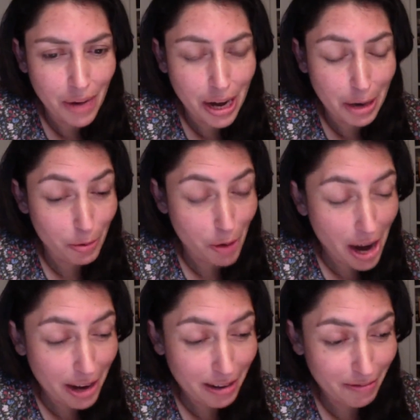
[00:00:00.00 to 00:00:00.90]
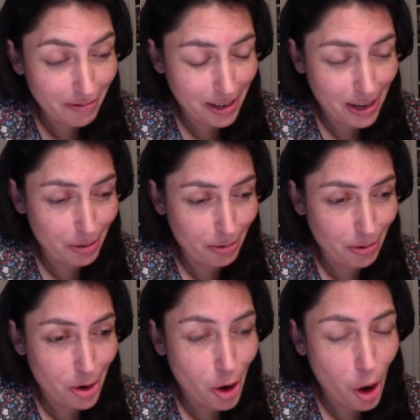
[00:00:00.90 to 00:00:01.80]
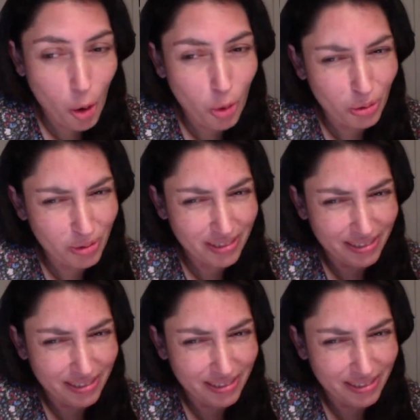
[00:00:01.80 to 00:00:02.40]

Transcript: but I cry. I don't know.